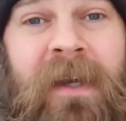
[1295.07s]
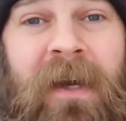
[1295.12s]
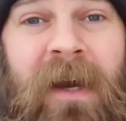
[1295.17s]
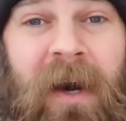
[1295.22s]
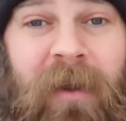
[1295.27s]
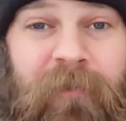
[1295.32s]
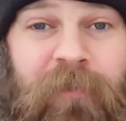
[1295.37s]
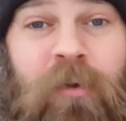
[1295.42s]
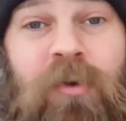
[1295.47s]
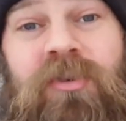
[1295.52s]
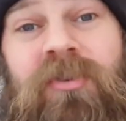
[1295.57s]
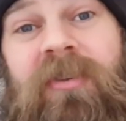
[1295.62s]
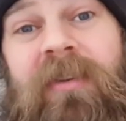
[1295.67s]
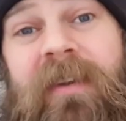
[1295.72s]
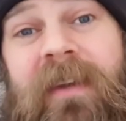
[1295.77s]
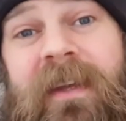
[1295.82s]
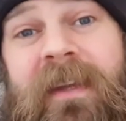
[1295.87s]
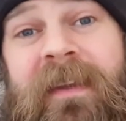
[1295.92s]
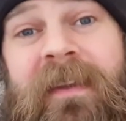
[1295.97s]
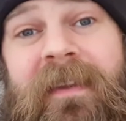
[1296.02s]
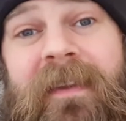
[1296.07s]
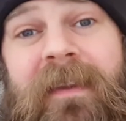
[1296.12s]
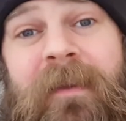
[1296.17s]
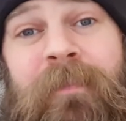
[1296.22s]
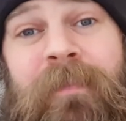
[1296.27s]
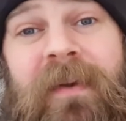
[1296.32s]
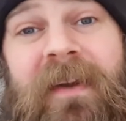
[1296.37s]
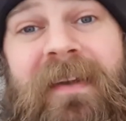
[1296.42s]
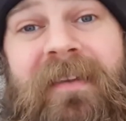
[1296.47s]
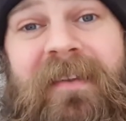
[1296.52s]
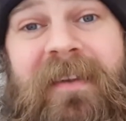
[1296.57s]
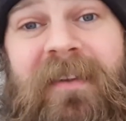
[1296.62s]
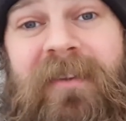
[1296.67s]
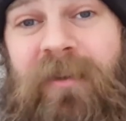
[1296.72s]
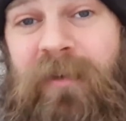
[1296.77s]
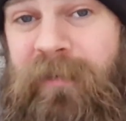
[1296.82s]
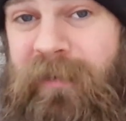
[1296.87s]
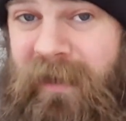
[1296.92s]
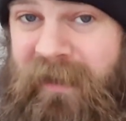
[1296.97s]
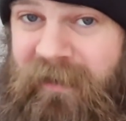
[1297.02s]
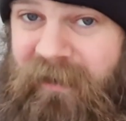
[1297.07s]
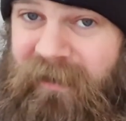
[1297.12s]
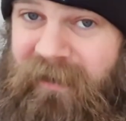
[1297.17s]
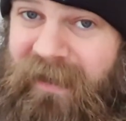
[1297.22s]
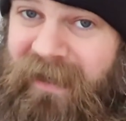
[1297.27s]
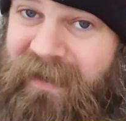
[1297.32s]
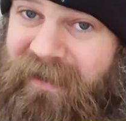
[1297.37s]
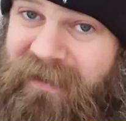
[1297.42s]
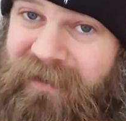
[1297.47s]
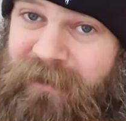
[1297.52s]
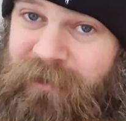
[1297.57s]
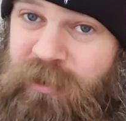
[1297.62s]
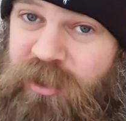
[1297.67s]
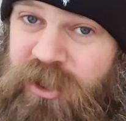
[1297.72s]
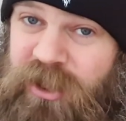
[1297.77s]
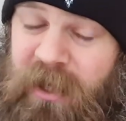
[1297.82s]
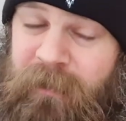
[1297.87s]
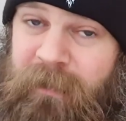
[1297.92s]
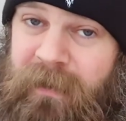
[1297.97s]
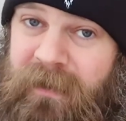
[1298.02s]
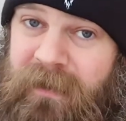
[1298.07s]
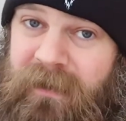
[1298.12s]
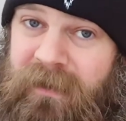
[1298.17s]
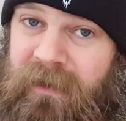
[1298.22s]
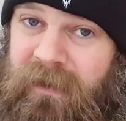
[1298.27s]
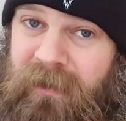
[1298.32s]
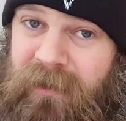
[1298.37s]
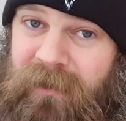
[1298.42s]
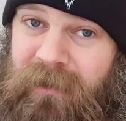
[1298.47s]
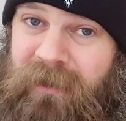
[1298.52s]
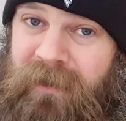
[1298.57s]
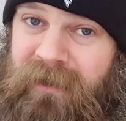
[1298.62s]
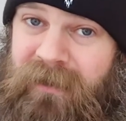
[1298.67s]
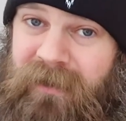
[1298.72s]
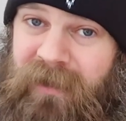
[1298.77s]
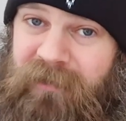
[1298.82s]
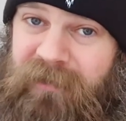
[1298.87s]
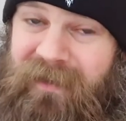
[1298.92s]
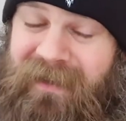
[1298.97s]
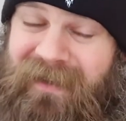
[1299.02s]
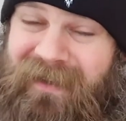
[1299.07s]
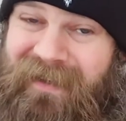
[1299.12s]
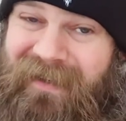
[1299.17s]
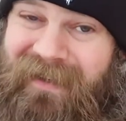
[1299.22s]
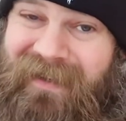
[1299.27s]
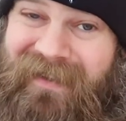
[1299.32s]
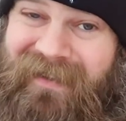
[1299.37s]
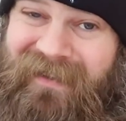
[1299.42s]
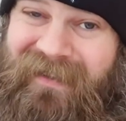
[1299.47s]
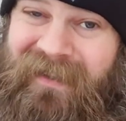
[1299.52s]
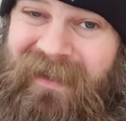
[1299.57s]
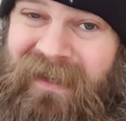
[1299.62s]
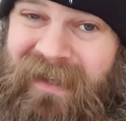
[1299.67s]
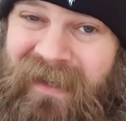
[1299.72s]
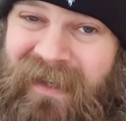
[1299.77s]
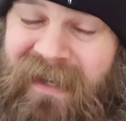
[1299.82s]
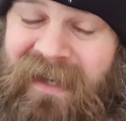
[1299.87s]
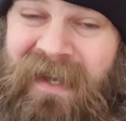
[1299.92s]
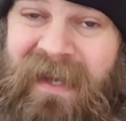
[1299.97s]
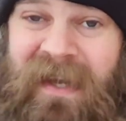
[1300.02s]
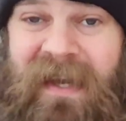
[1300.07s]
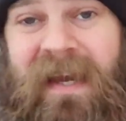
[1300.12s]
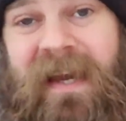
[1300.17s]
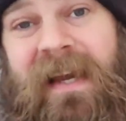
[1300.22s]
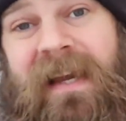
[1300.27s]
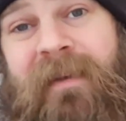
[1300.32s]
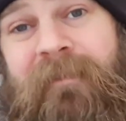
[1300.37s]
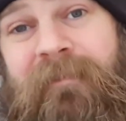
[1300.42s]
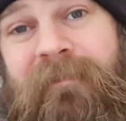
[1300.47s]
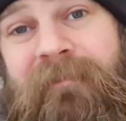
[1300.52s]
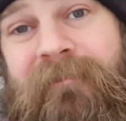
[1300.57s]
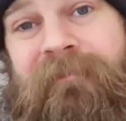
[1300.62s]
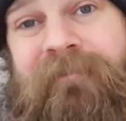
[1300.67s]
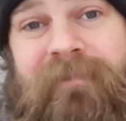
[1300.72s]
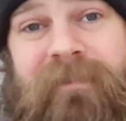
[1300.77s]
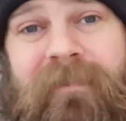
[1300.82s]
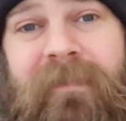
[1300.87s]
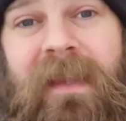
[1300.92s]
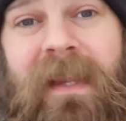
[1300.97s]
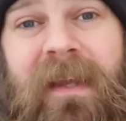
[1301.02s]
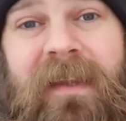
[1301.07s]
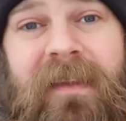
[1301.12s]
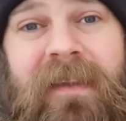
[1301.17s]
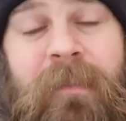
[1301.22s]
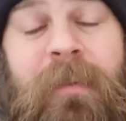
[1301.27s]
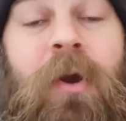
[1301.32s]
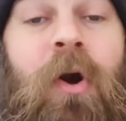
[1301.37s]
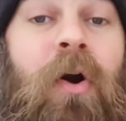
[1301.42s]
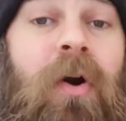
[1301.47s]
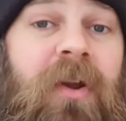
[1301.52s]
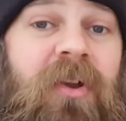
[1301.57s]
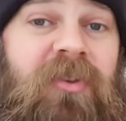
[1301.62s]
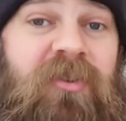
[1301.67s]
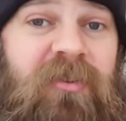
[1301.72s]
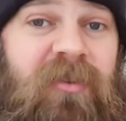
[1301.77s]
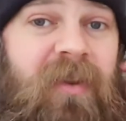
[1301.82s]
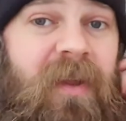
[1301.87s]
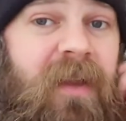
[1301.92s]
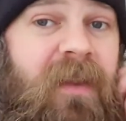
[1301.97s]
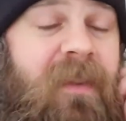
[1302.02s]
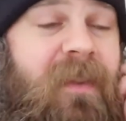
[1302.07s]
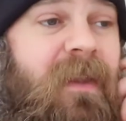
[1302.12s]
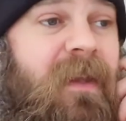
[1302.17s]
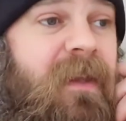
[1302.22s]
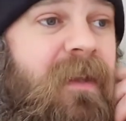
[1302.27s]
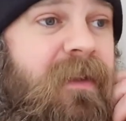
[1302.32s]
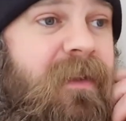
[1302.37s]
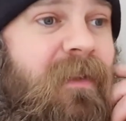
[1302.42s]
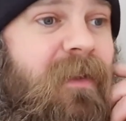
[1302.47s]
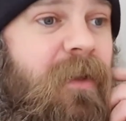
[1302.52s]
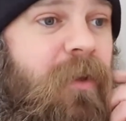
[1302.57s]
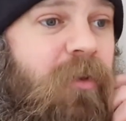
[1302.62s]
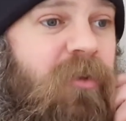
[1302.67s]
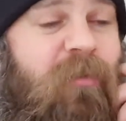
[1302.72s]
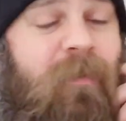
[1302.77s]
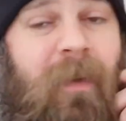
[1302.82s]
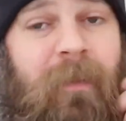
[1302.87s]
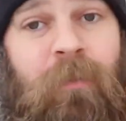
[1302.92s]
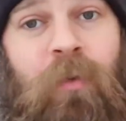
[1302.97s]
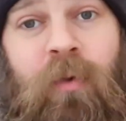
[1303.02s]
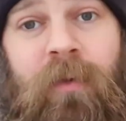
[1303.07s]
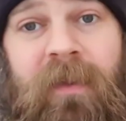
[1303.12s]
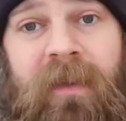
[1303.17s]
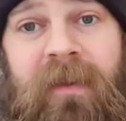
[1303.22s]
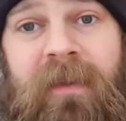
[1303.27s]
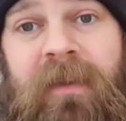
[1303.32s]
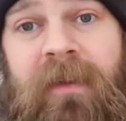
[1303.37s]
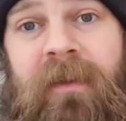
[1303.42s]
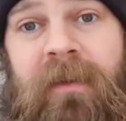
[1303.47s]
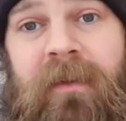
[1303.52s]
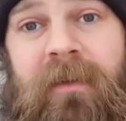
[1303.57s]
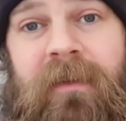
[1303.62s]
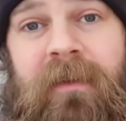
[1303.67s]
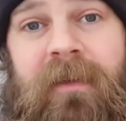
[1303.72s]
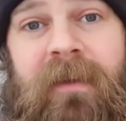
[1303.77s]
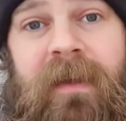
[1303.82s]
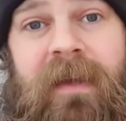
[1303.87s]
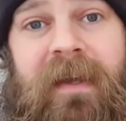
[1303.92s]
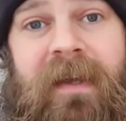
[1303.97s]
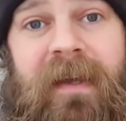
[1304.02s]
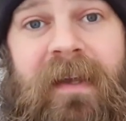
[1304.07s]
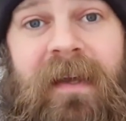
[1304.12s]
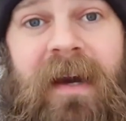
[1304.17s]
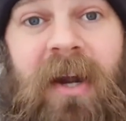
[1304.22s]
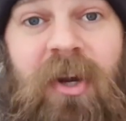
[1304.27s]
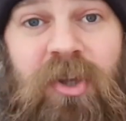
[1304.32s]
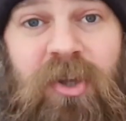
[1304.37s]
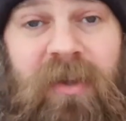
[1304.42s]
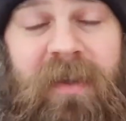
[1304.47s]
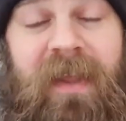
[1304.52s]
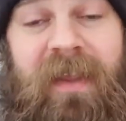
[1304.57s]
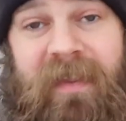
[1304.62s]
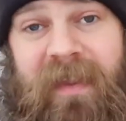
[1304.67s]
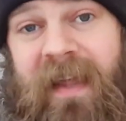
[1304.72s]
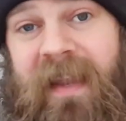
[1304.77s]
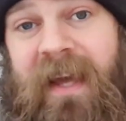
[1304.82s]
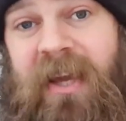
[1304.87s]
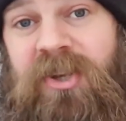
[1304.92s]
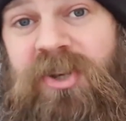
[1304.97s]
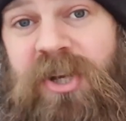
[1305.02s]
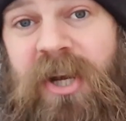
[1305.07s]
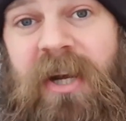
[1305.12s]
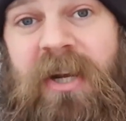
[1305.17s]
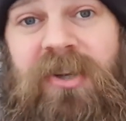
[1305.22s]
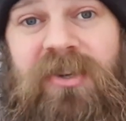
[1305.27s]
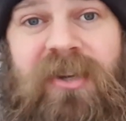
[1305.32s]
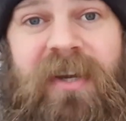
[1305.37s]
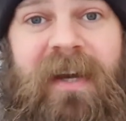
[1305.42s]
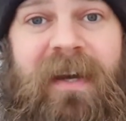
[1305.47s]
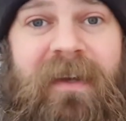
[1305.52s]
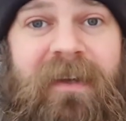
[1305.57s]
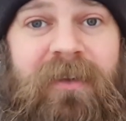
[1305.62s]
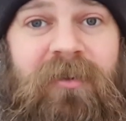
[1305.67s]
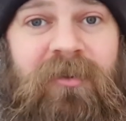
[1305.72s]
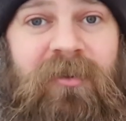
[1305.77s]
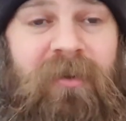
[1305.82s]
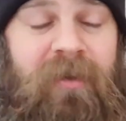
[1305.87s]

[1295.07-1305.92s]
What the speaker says: Unfortunately, the prices of international shipping are going to have to increase. To be honest, they cost a bit more than I charge. I